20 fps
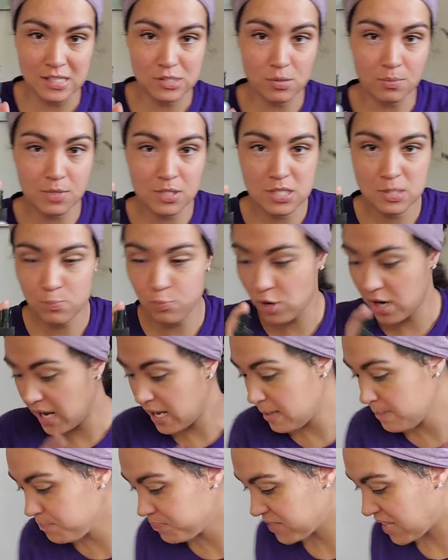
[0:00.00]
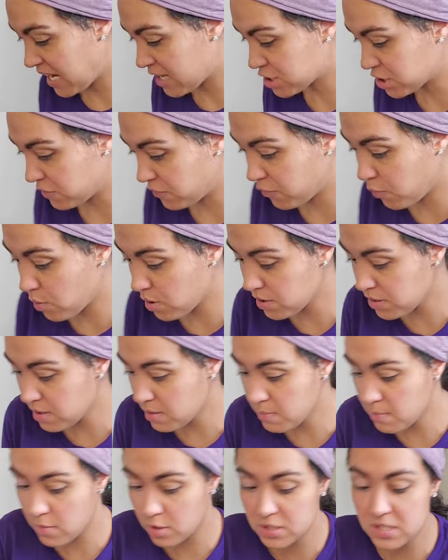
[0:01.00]
So I'm gonna spray, actually for the
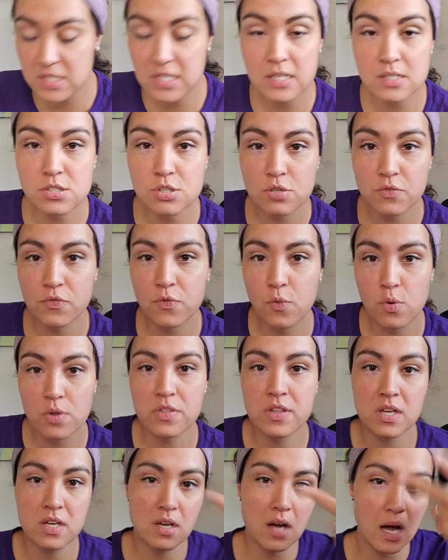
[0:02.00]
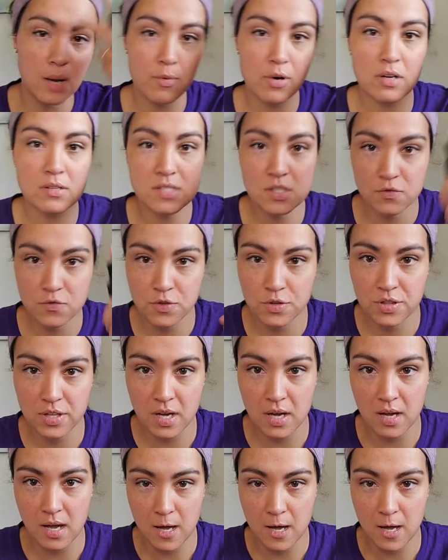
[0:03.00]
Multitasker, for the eyebrows and for the